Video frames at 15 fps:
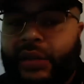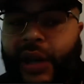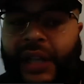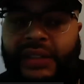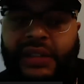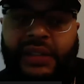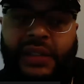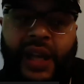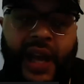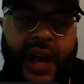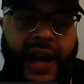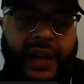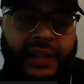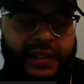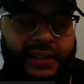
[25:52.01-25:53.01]
So
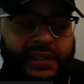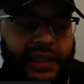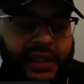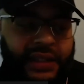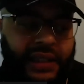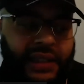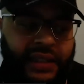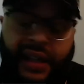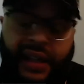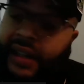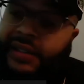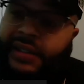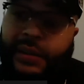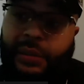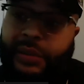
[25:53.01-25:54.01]
I just think that the
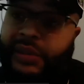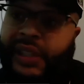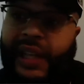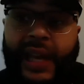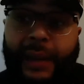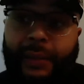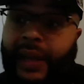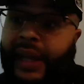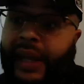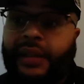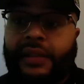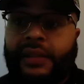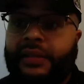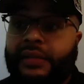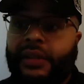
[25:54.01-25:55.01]
customers came like,
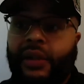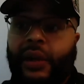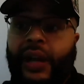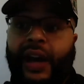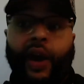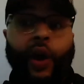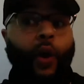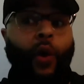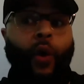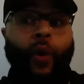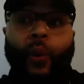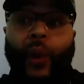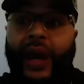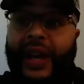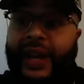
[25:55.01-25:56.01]
like a whole
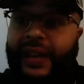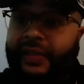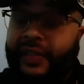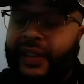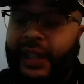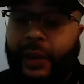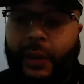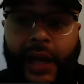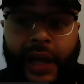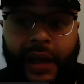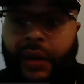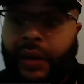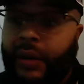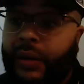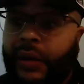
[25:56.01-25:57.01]
wave, and they were like,
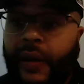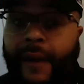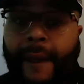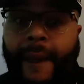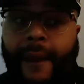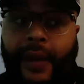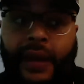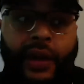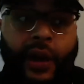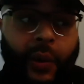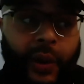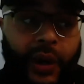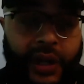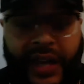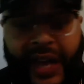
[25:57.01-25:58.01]
oh, we're
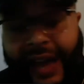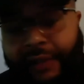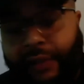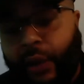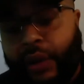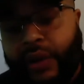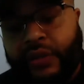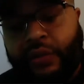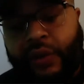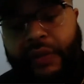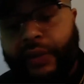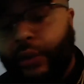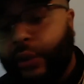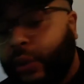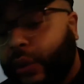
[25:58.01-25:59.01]
going to have all this
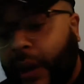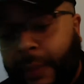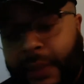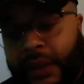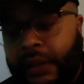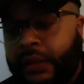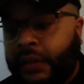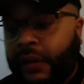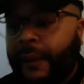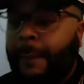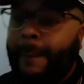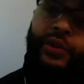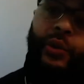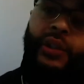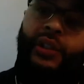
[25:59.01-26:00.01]
revenue come in
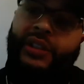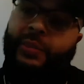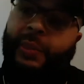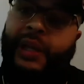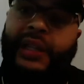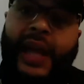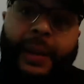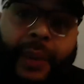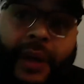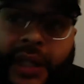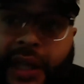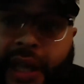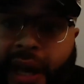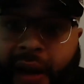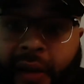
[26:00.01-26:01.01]
so we could spend that money
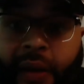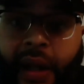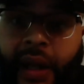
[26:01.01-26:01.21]
now